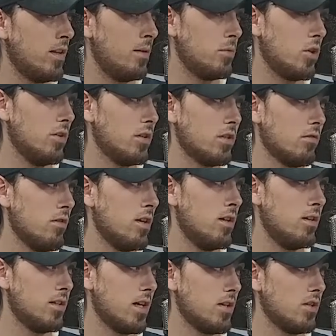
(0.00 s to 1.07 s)
And then I'm sure the
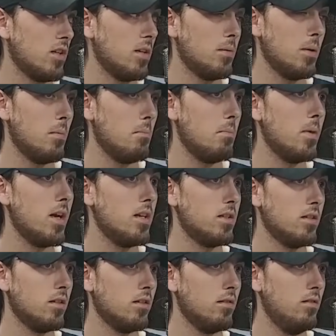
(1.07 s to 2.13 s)
screen is actually going to be
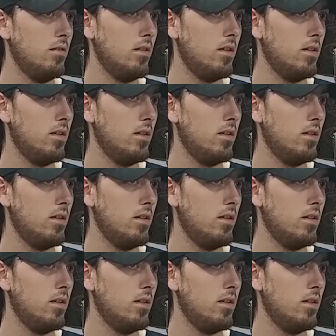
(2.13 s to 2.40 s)
amazing.